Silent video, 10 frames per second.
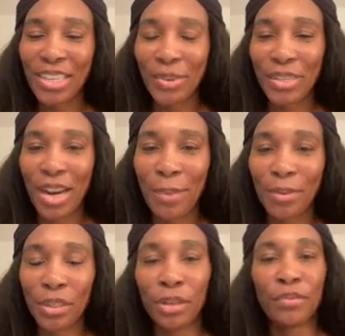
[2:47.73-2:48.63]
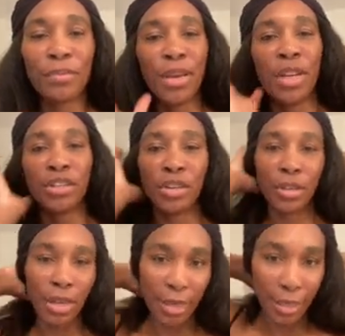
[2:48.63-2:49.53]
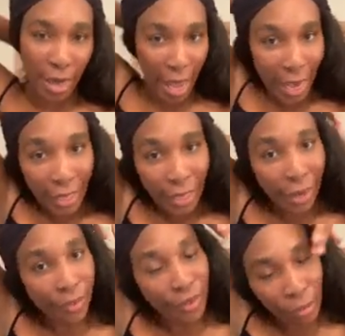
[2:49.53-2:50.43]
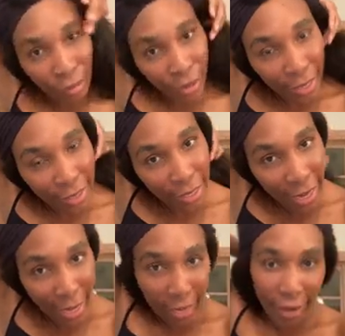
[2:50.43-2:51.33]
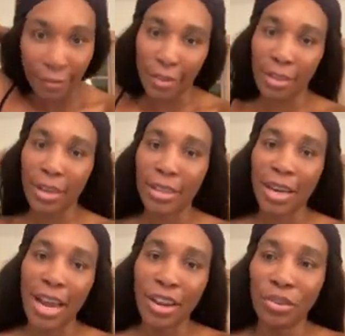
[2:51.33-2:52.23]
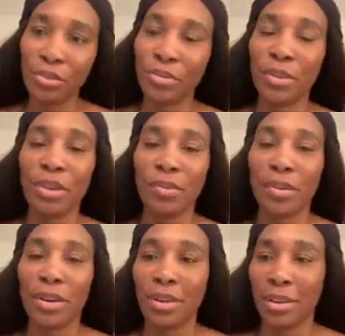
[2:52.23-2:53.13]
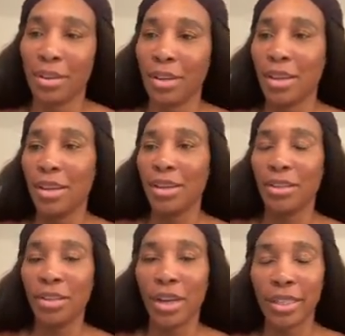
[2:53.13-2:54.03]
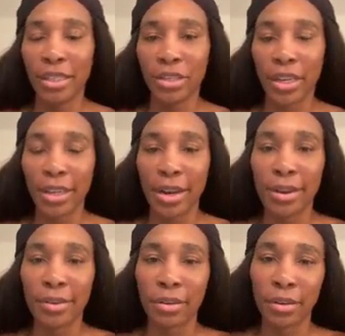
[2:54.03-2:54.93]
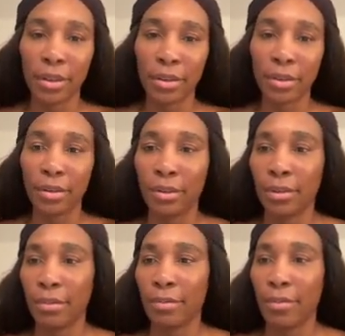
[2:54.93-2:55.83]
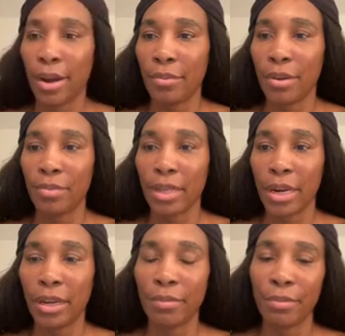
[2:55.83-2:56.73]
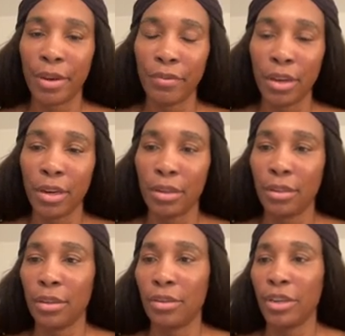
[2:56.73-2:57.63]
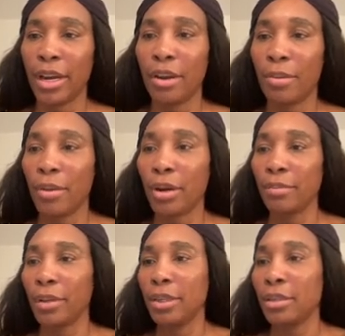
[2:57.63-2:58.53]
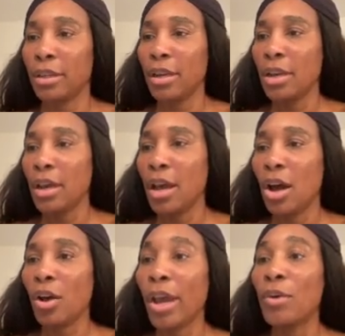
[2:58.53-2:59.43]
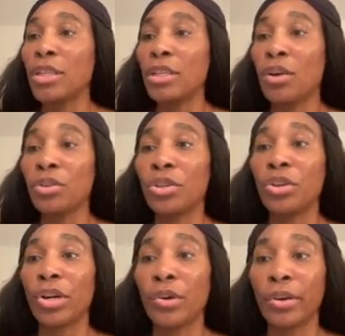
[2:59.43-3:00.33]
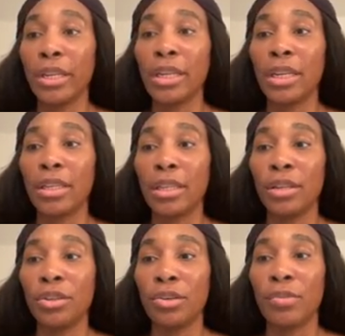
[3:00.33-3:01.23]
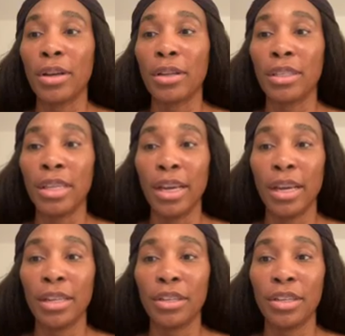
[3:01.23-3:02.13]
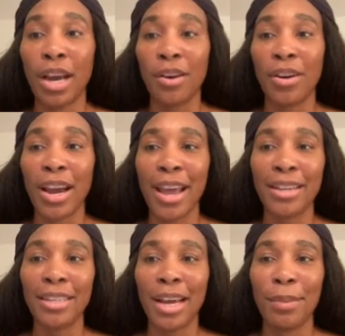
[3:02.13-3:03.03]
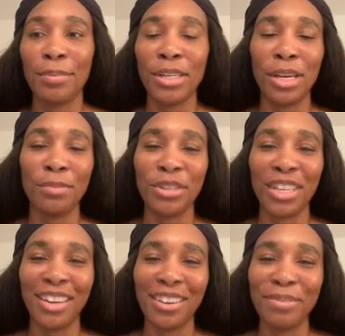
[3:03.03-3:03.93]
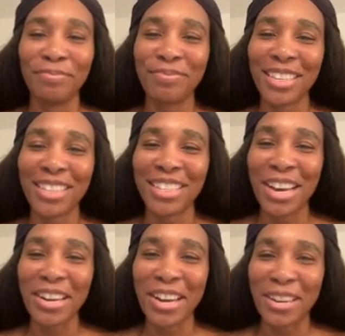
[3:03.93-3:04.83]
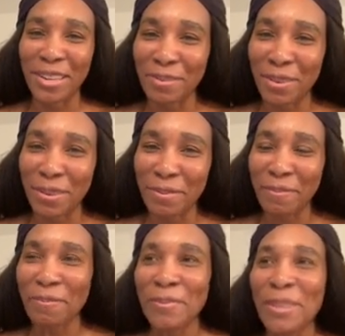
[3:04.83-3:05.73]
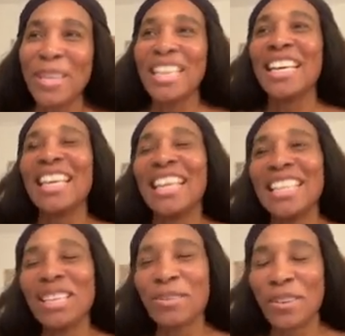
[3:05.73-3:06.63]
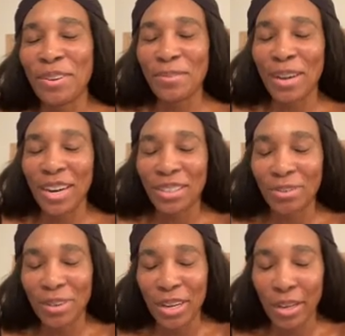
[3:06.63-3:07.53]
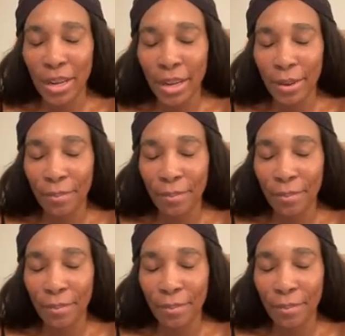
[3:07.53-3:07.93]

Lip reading: so it's an opportunity for me to share the things that I love and the brands that I love and the things that I use with you all. So you guys can check that out on my website 11 by Venus and check out our marketplace. Okay, what songs are you currently listening while singing in the shower? At Top TMG. Oh, Tanya, I love you. It's a friend of mine as well.